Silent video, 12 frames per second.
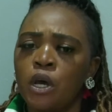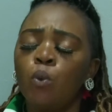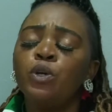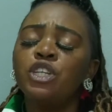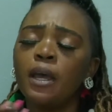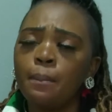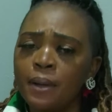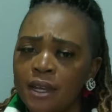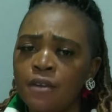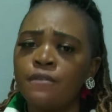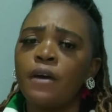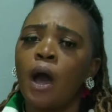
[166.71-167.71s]
which I
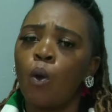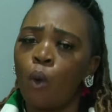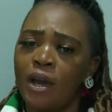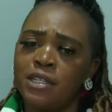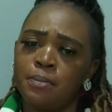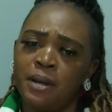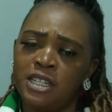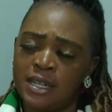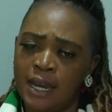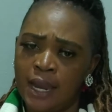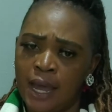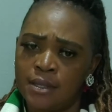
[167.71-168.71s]
believe are quite
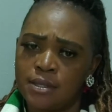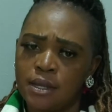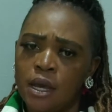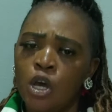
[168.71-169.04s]
marginalized.